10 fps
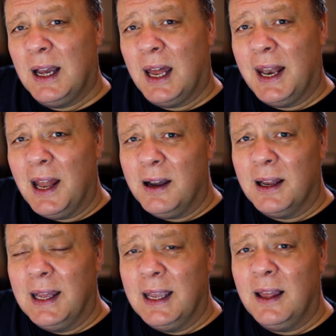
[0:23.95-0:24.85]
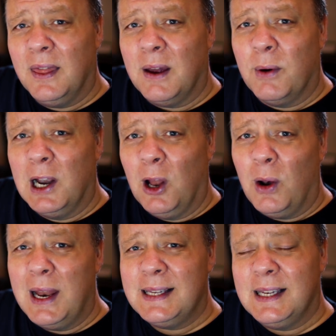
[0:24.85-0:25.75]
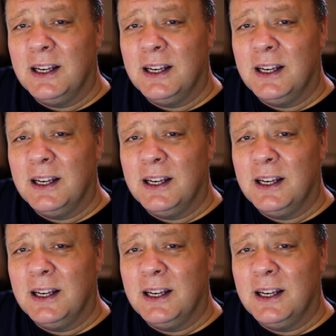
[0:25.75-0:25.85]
and luckily they're a lot less